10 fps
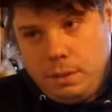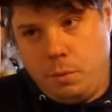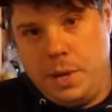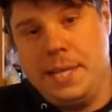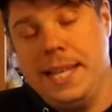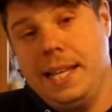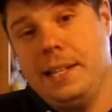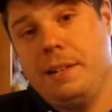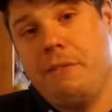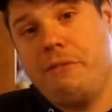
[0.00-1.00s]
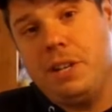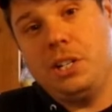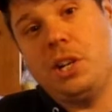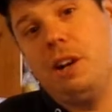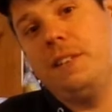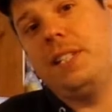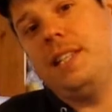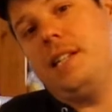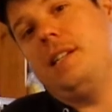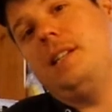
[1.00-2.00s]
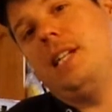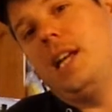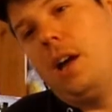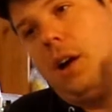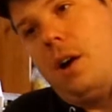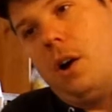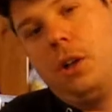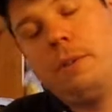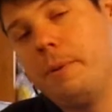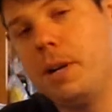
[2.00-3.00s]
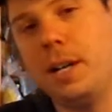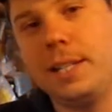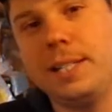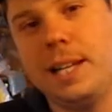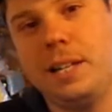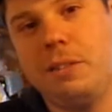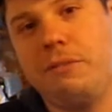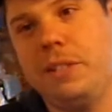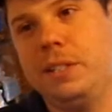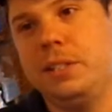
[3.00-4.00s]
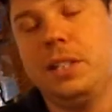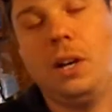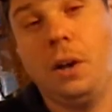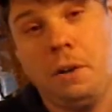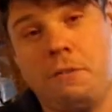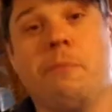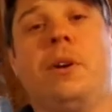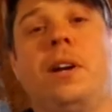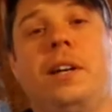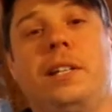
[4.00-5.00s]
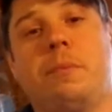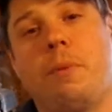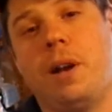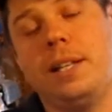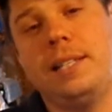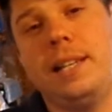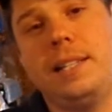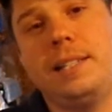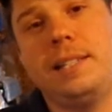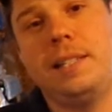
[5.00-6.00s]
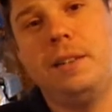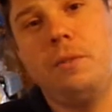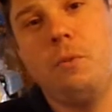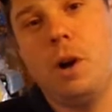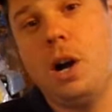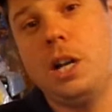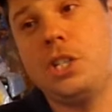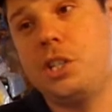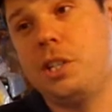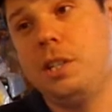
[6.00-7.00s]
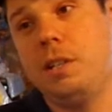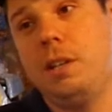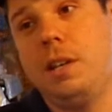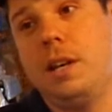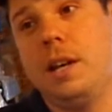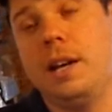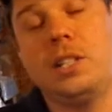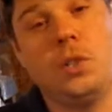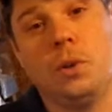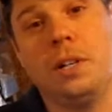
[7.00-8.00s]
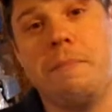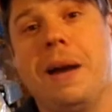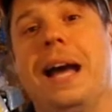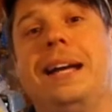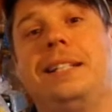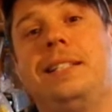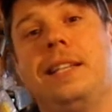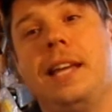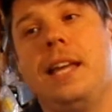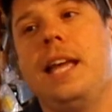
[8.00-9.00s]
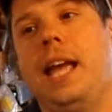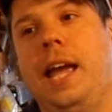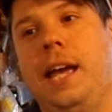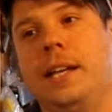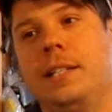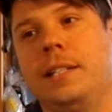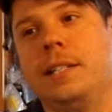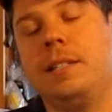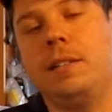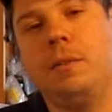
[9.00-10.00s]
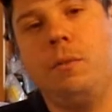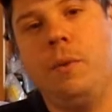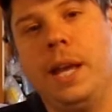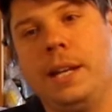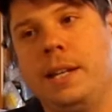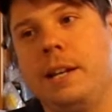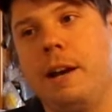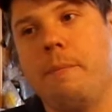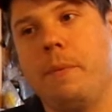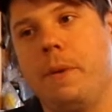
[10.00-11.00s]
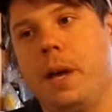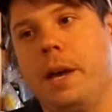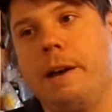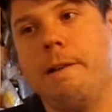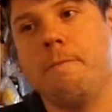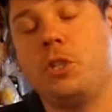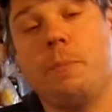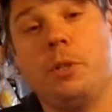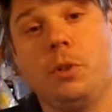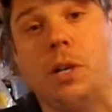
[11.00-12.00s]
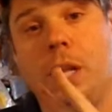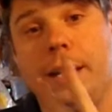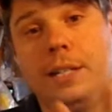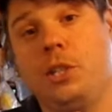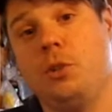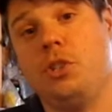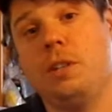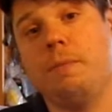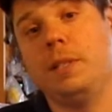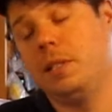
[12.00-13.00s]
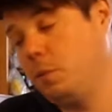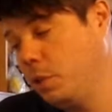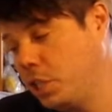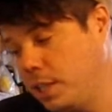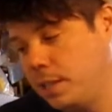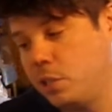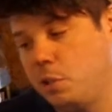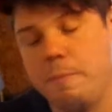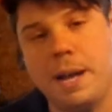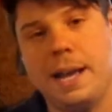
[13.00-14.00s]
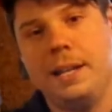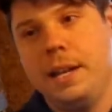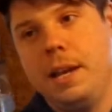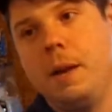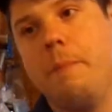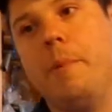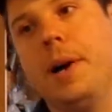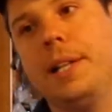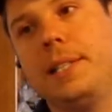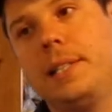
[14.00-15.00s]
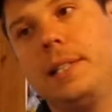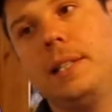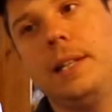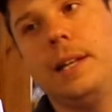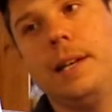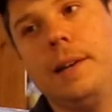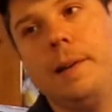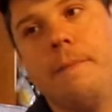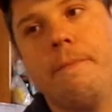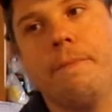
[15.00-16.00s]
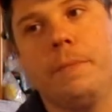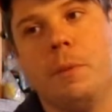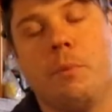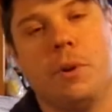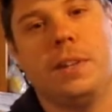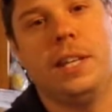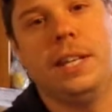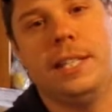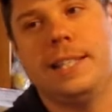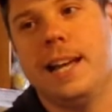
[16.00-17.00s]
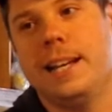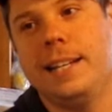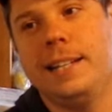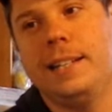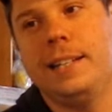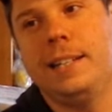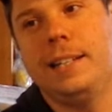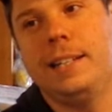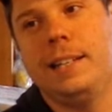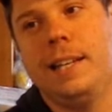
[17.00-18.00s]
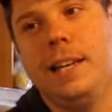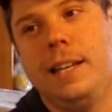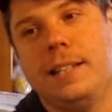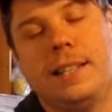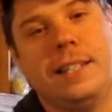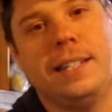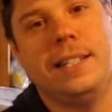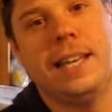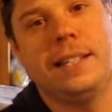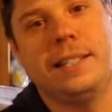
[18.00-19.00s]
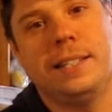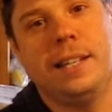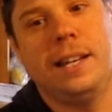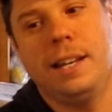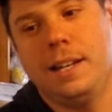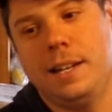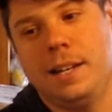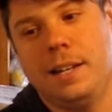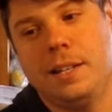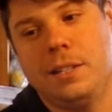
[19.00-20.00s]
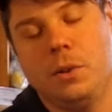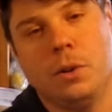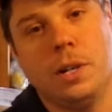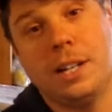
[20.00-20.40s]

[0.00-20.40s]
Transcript: We did finish harvesting. All the burdock is out of the field. All of the burdock is processed, washed, sorted, bagged, and we ended up shipping to our client in 2 shipments, which is too bad. But the important thing is that they did get the order.